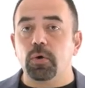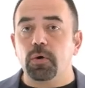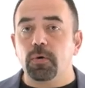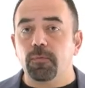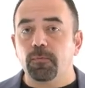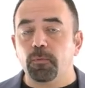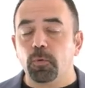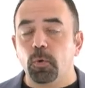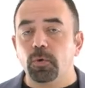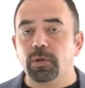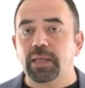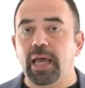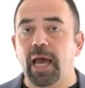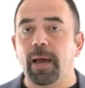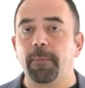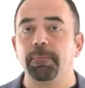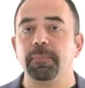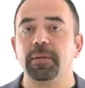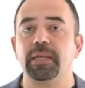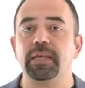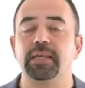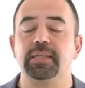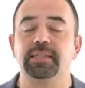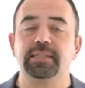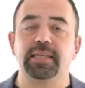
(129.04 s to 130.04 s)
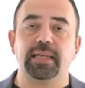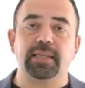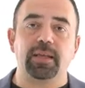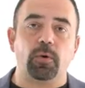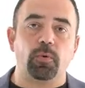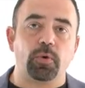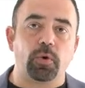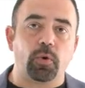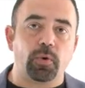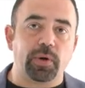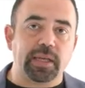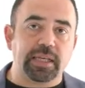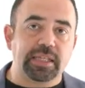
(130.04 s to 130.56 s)
fraud happening inside
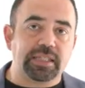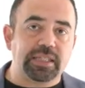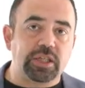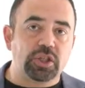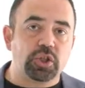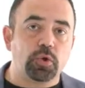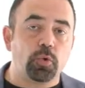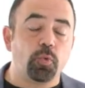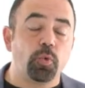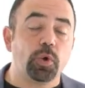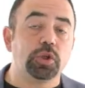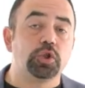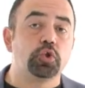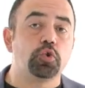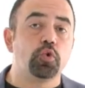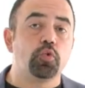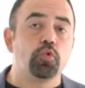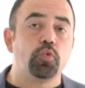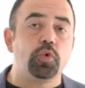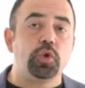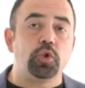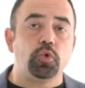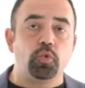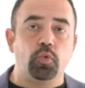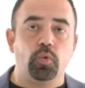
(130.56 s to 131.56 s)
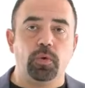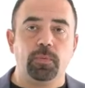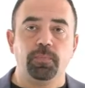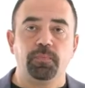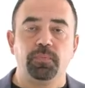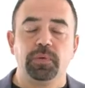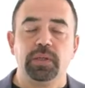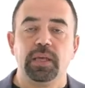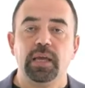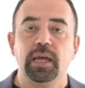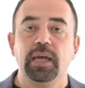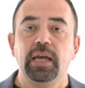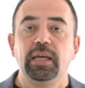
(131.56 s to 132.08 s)
our organization, what should we do?
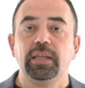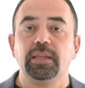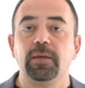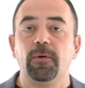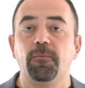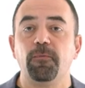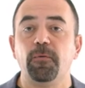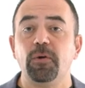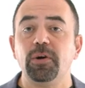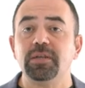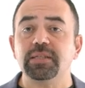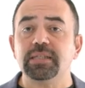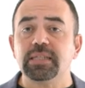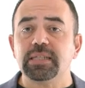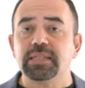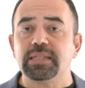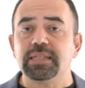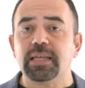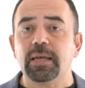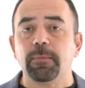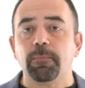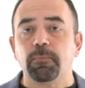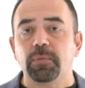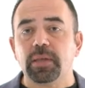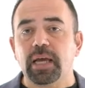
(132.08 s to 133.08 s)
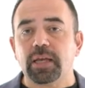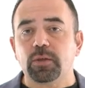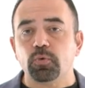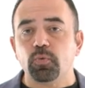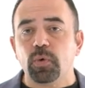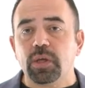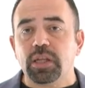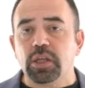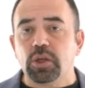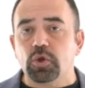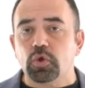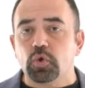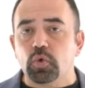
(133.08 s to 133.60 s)
The first step that we
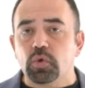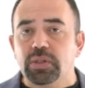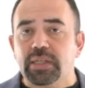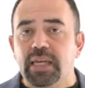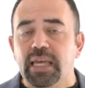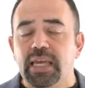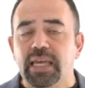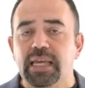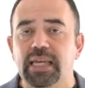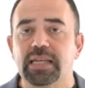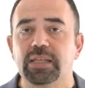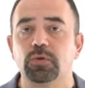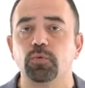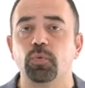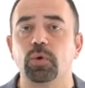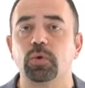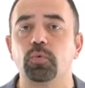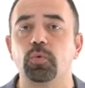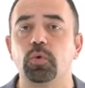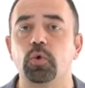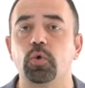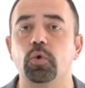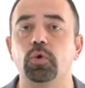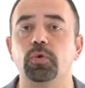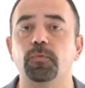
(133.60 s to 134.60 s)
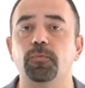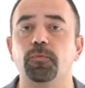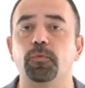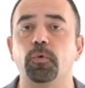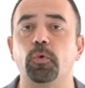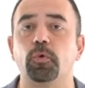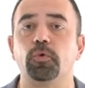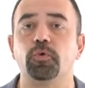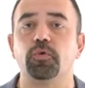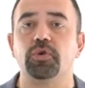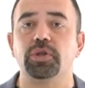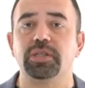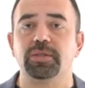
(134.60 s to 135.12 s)
need to take is what we call
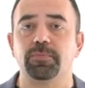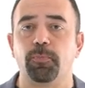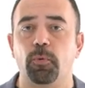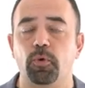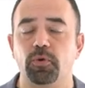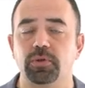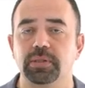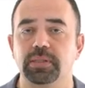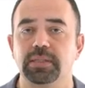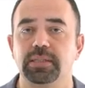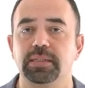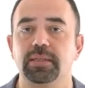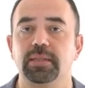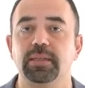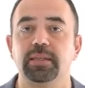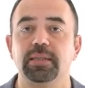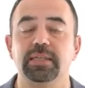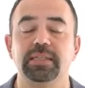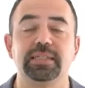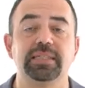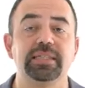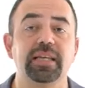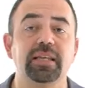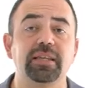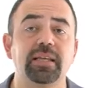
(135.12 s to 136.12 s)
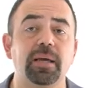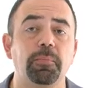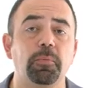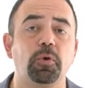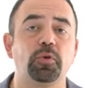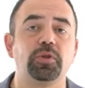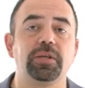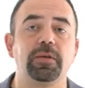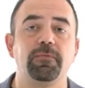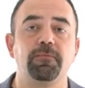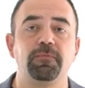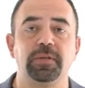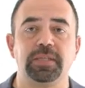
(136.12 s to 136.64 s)
fraud response. It's not
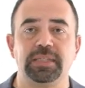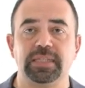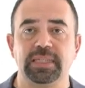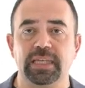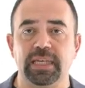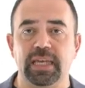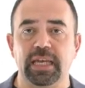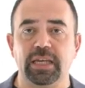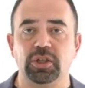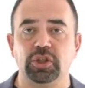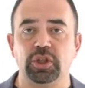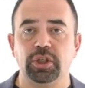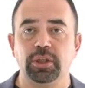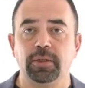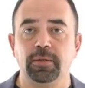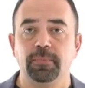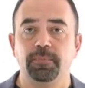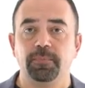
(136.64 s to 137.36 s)
about investigation.